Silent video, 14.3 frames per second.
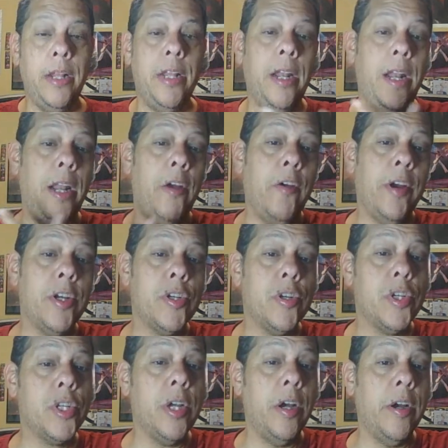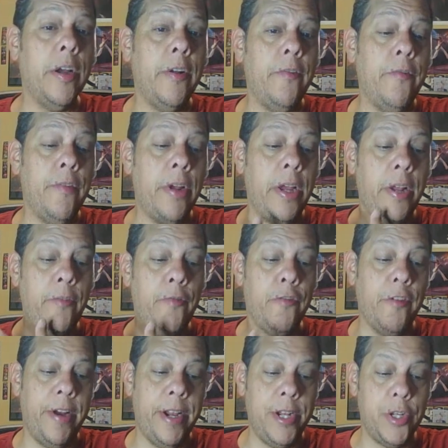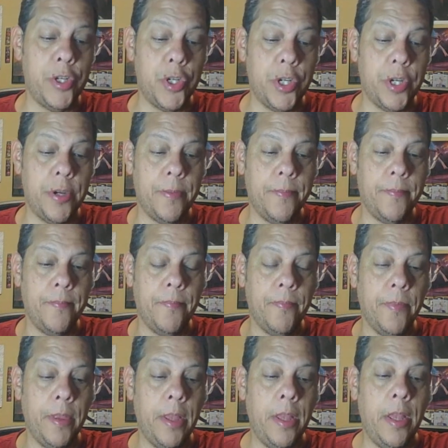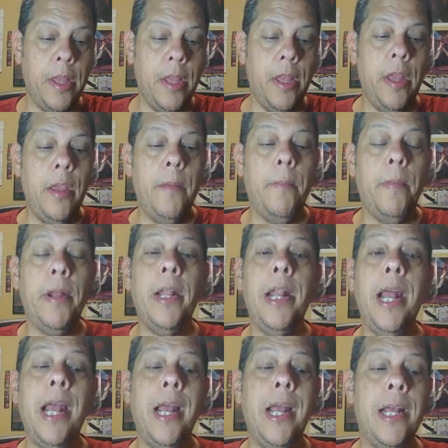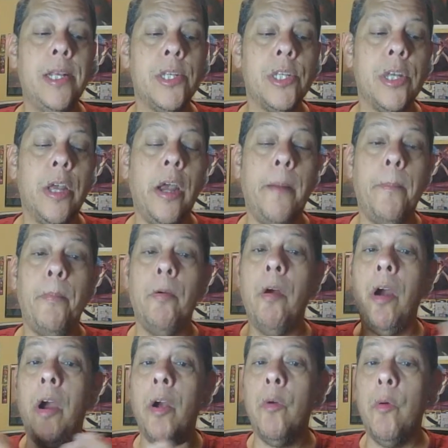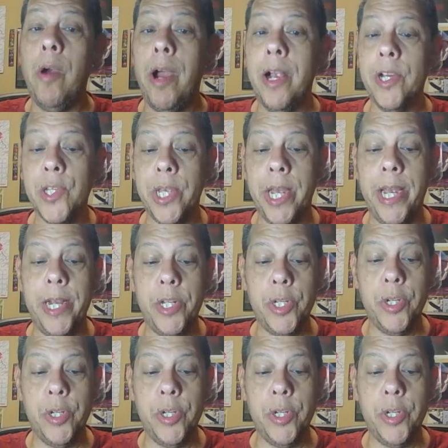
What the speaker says: The lyrics are sung in French, but it has a prog rock side